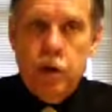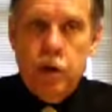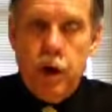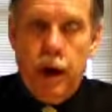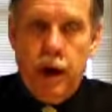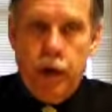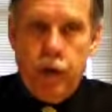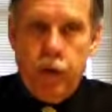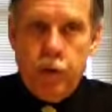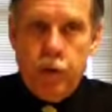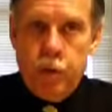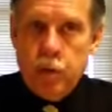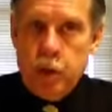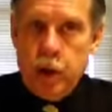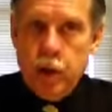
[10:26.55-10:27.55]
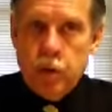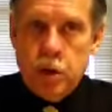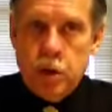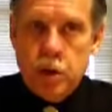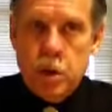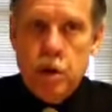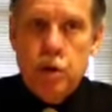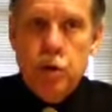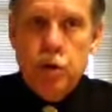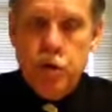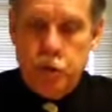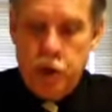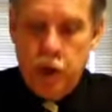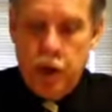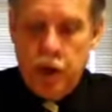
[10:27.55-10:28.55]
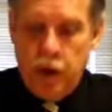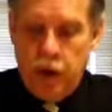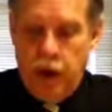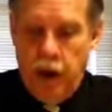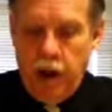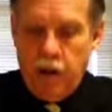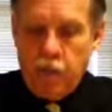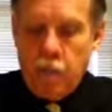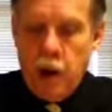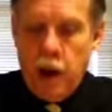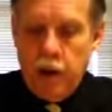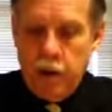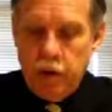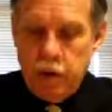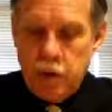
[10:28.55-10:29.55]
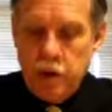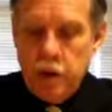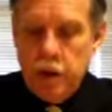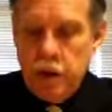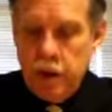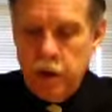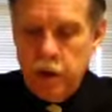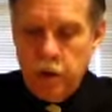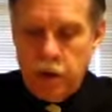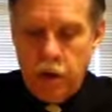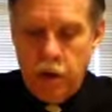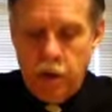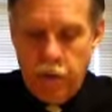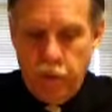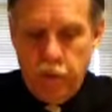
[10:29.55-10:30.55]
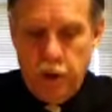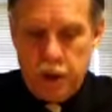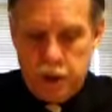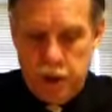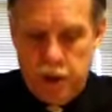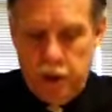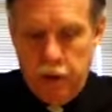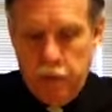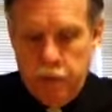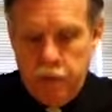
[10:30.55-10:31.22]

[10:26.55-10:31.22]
out from the coast to 10.5 miles into the Gulf of Mexico.